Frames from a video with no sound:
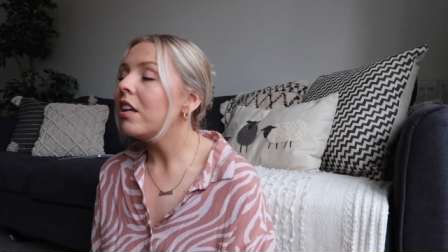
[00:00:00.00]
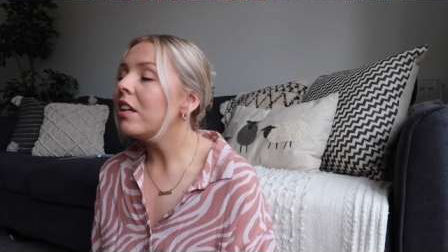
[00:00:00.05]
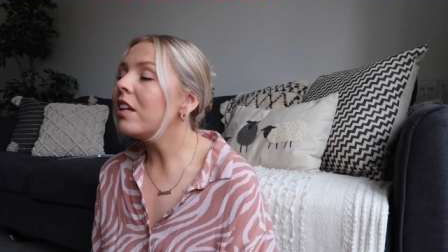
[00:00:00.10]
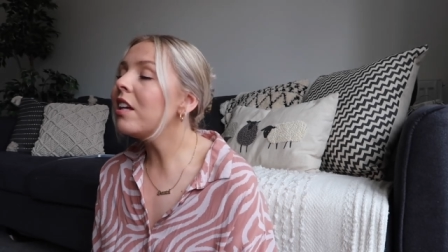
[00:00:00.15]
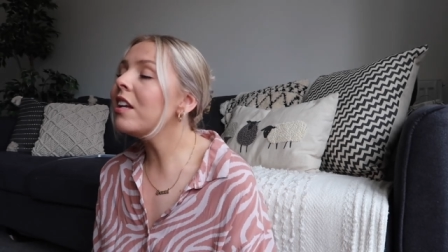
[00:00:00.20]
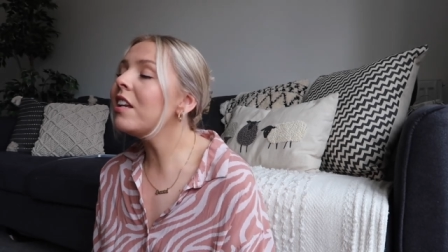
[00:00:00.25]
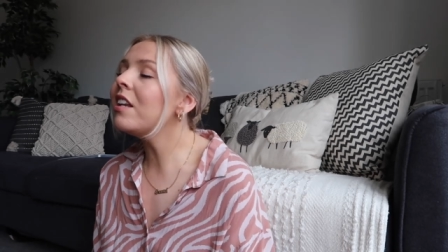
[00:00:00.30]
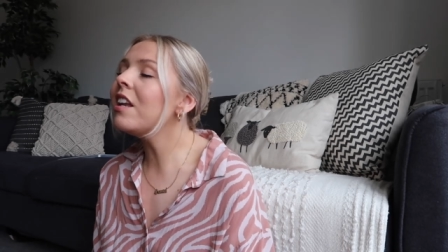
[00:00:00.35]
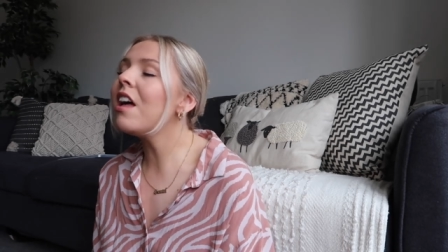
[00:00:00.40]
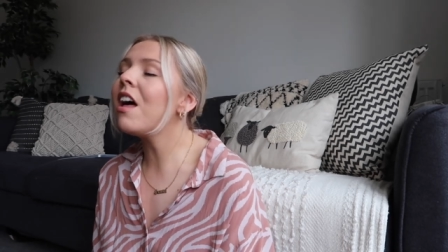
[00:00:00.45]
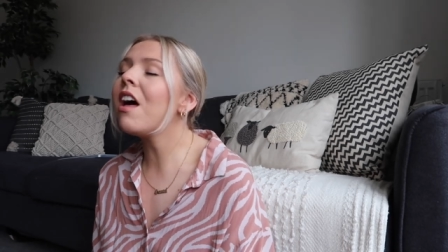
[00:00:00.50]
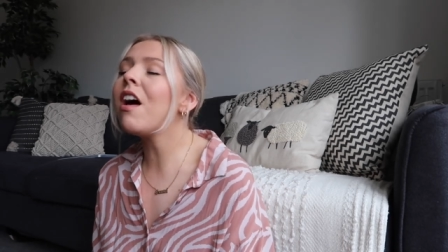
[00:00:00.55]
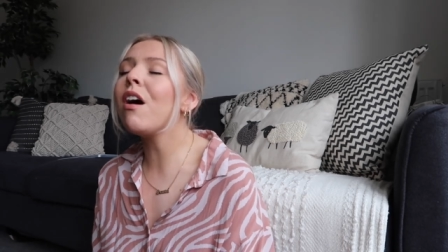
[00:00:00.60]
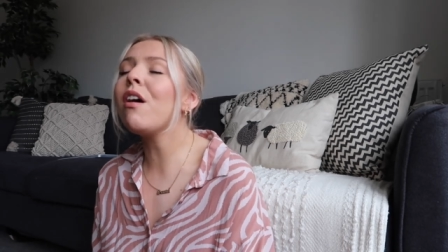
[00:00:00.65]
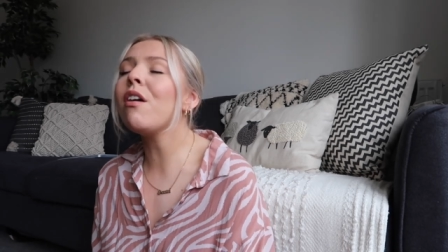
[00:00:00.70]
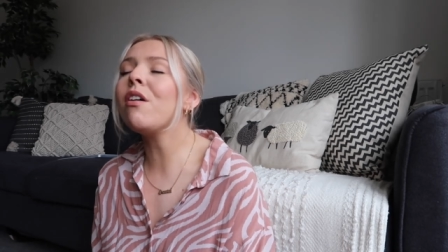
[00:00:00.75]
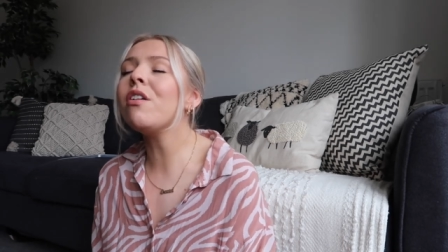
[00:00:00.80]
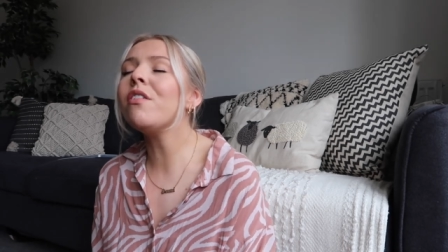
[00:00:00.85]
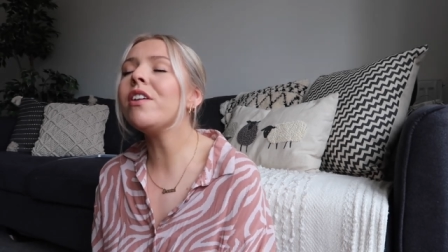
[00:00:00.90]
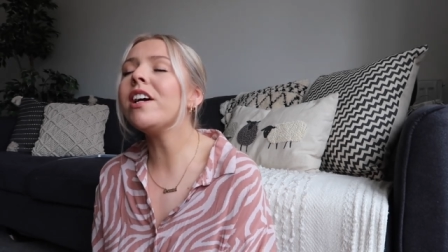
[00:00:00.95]
You
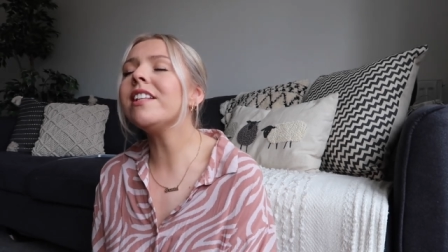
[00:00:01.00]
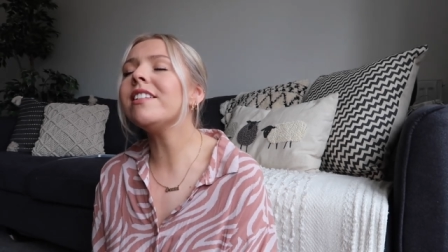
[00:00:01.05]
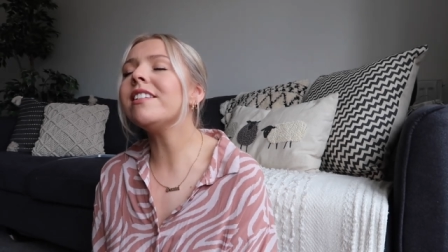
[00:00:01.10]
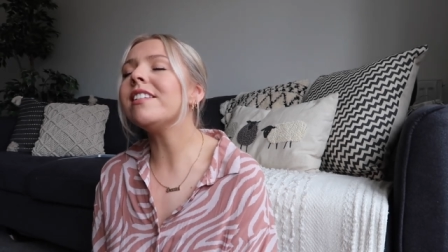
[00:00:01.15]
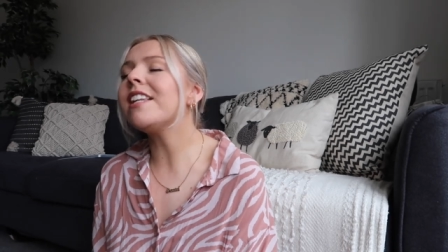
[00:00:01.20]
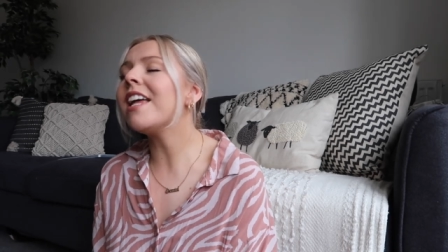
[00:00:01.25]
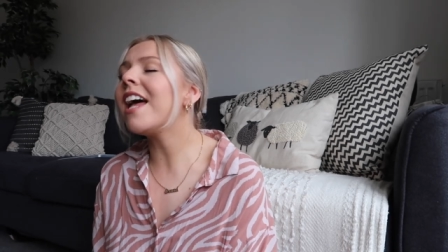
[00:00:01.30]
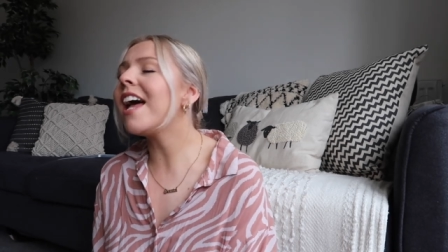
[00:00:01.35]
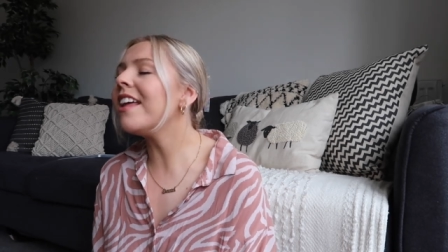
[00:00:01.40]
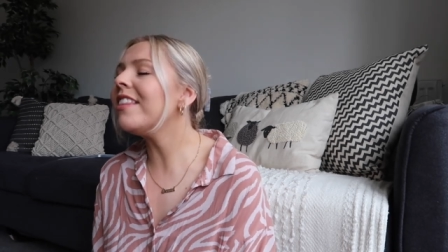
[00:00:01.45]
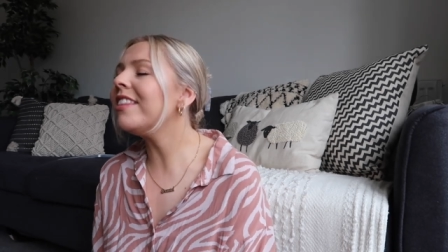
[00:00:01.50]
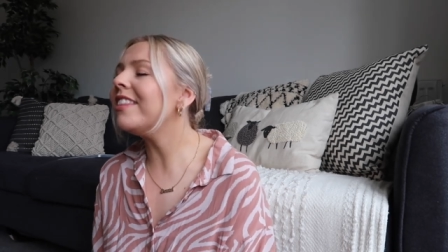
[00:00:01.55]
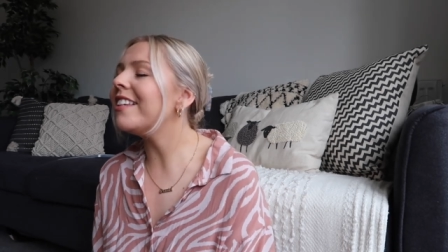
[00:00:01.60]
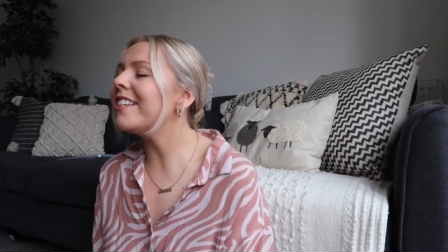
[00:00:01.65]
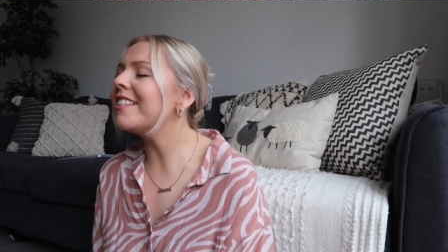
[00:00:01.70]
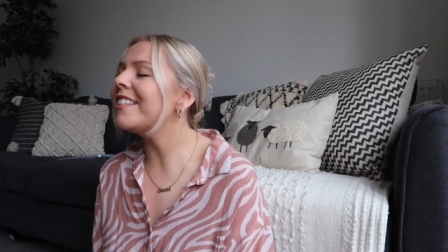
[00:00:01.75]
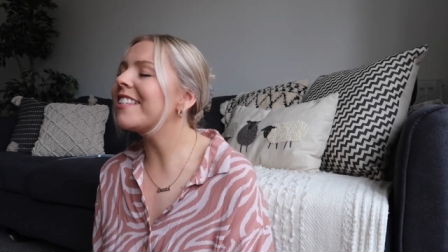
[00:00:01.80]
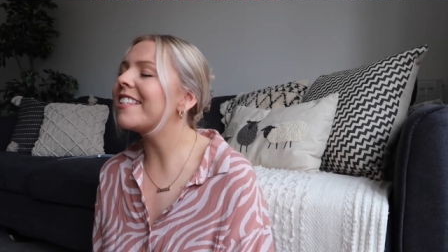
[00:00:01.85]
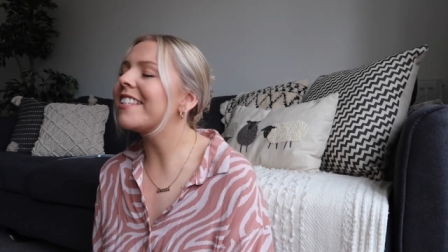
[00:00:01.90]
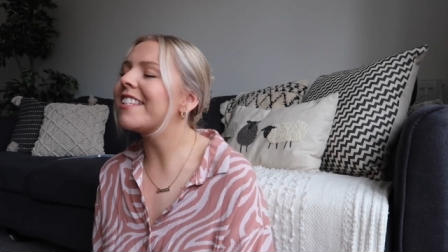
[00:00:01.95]
know it's not
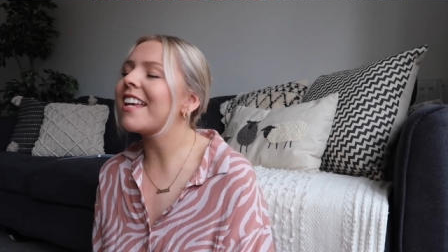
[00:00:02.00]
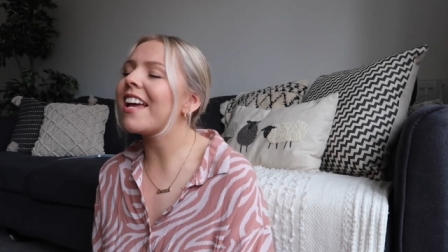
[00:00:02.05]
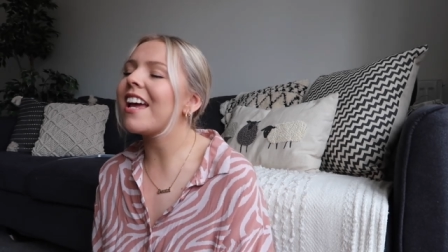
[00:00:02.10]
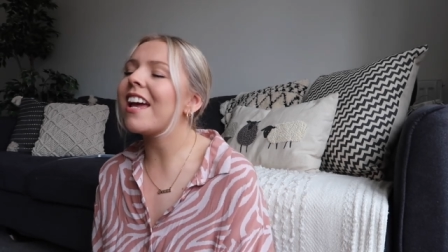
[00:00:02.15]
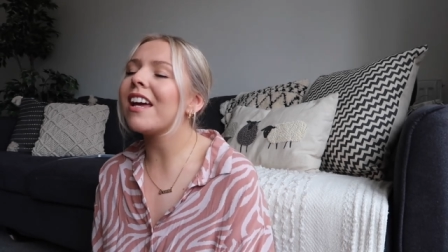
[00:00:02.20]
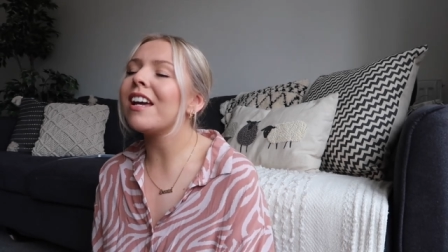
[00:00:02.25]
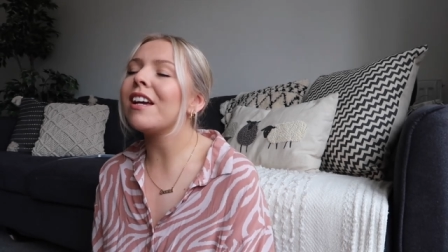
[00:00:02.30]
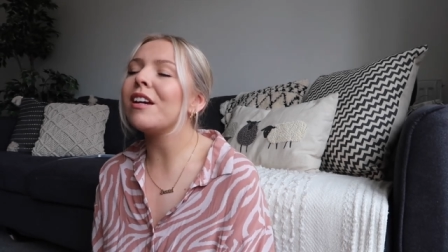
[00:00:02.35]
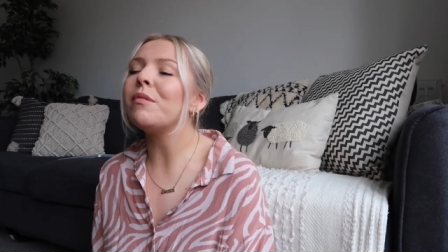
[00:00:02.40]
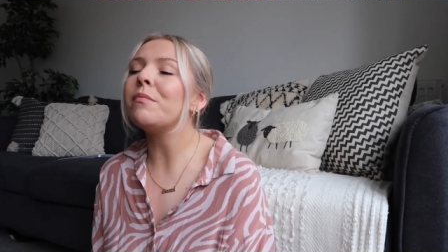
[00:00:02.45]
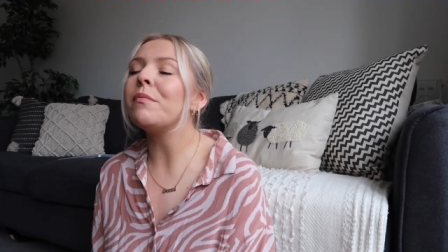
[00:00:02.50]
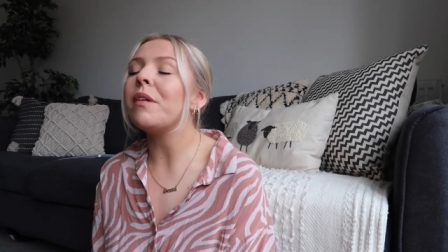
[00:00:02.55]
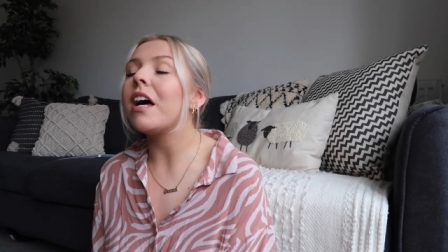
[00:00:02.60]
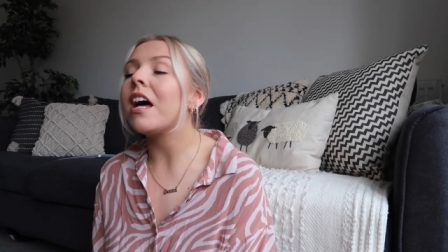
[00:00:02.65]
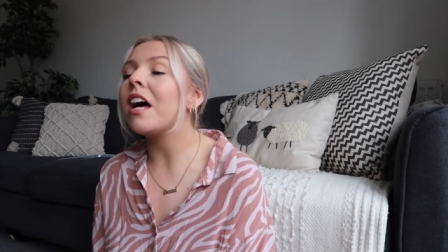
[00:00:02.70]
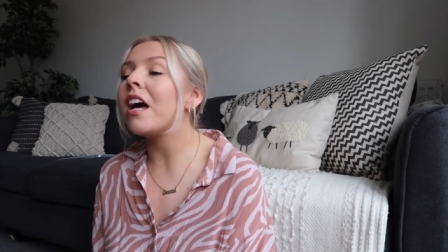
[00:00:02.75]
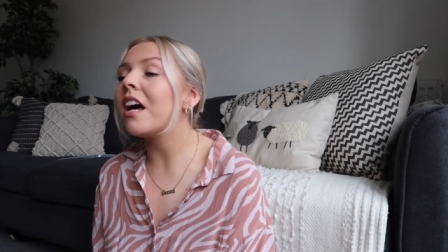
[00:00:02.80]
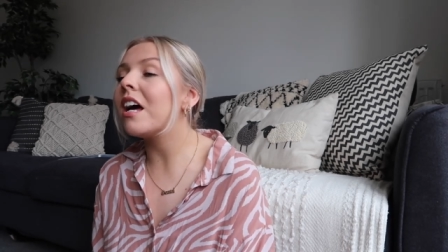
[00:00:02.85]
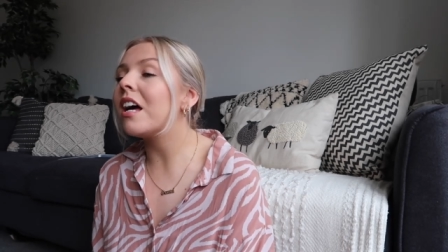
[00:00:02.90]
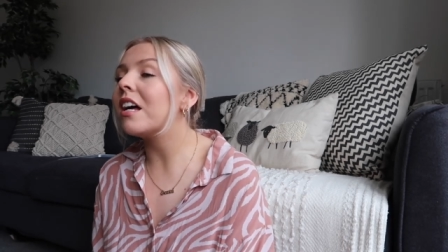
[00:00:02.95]
the same
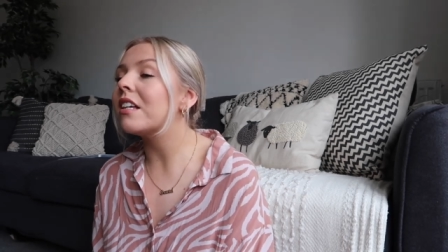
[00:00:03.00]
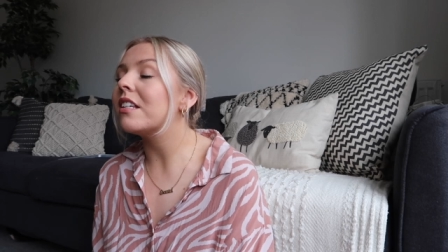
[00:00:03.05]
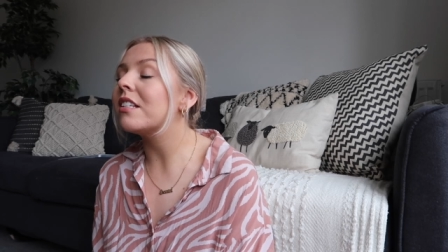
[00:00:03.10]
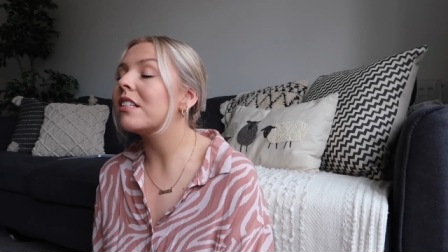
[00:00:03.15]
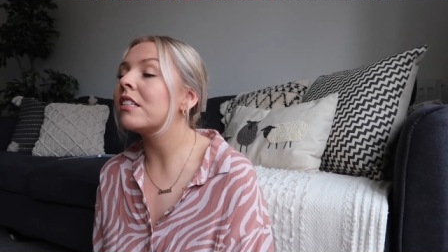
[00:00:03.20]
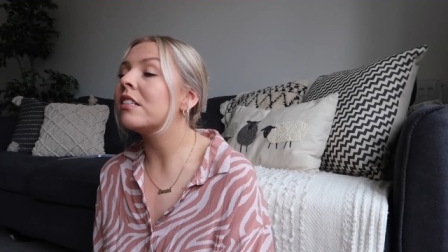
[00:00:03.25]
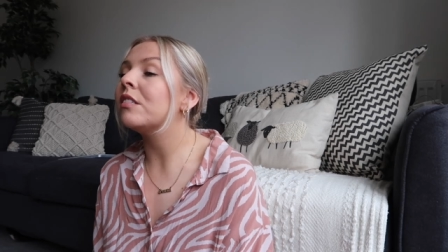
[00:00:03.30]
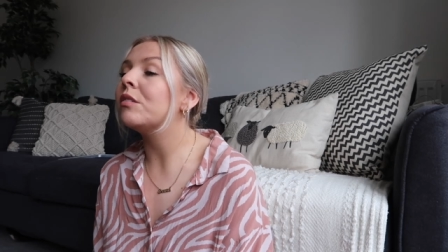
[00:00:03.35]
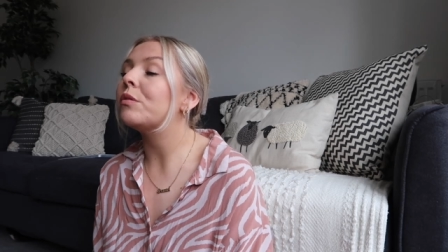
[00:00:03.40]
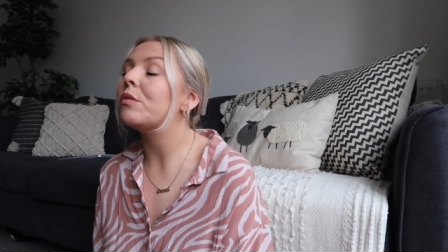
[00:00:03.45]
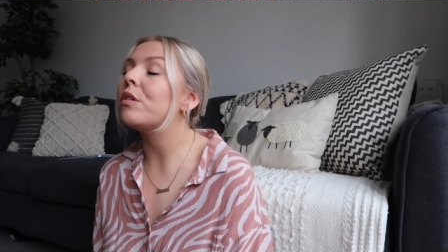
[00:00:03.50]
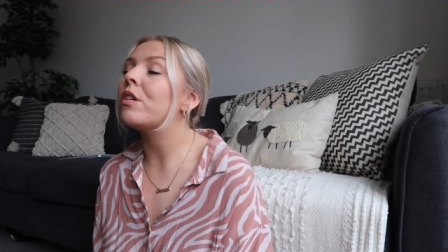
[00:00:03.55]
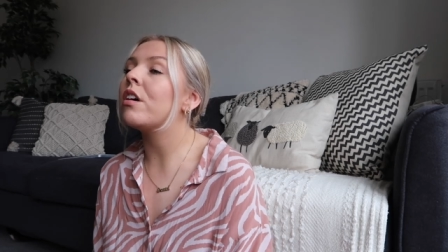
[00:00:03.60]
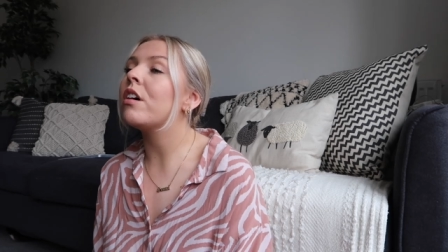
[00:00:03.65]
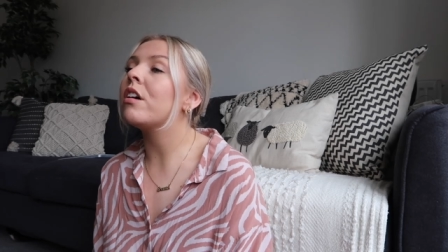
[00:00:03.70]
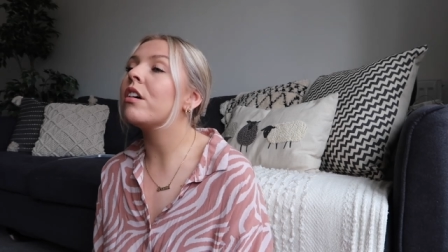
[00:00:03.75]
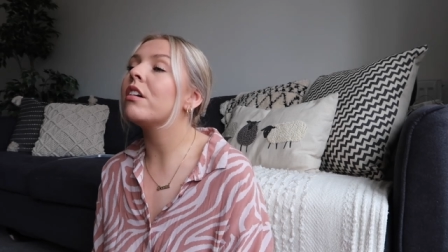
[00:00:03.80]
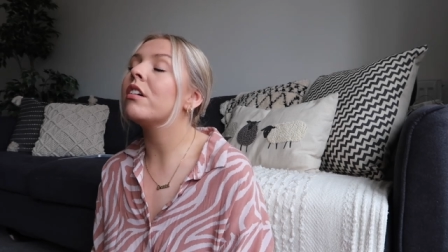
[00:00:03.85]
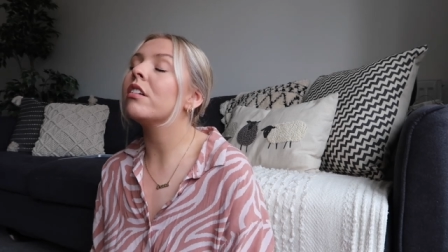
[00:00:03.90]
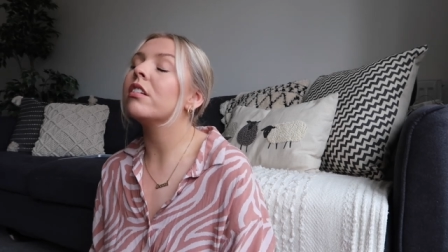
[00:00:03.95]
as it
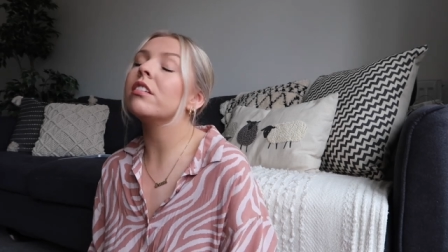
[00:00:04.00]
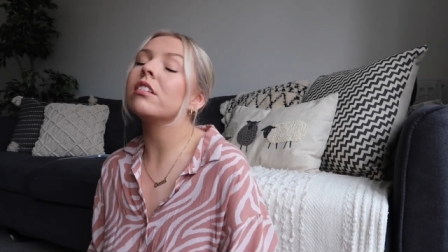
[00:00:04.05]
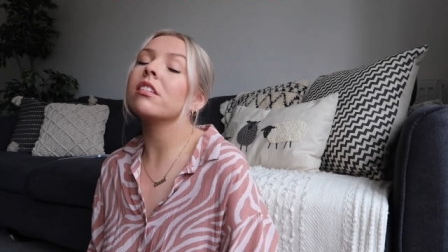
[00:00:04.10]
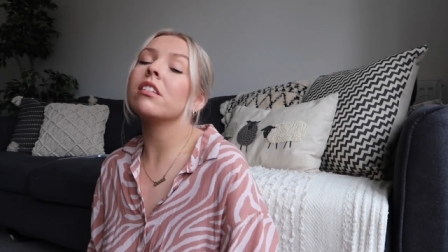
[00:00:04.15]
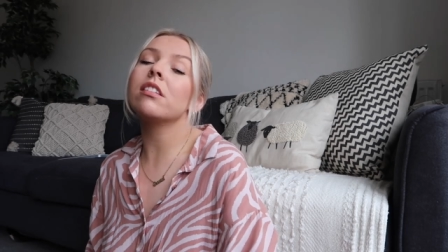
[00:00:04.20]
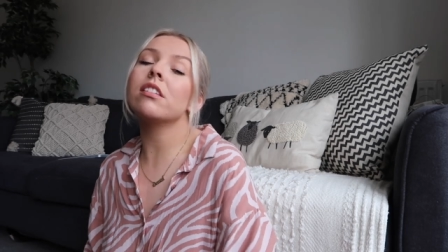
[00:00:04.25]
was.